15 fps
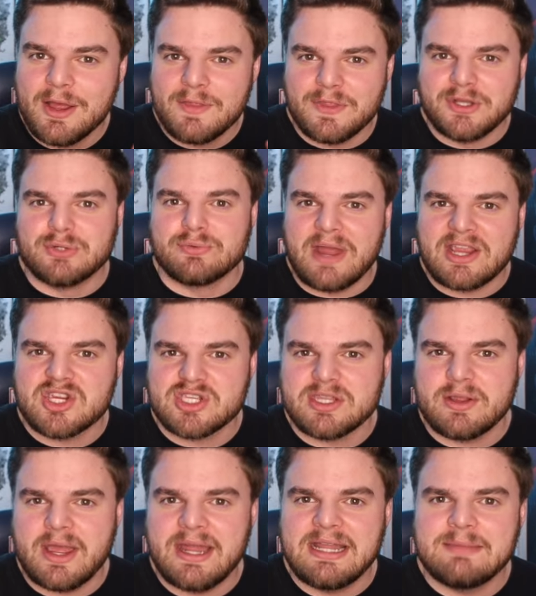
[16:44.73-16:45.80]
the direction
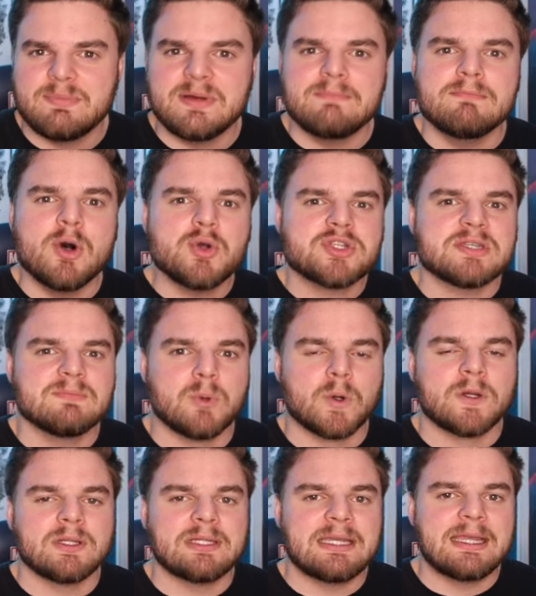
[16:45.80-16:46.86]
they're headed, but most
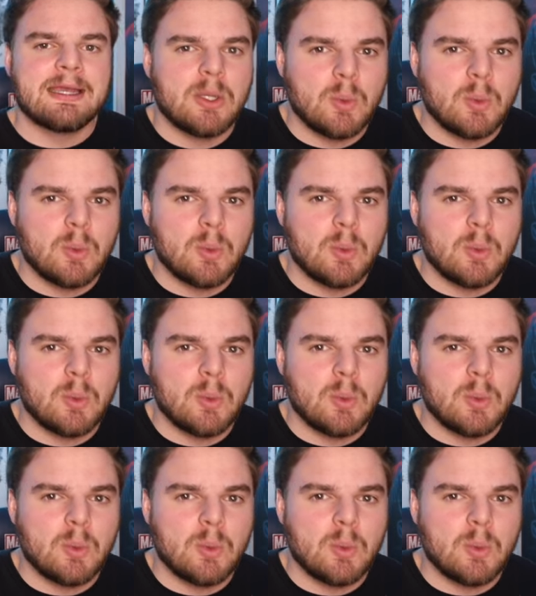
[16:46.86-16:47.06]
importantly,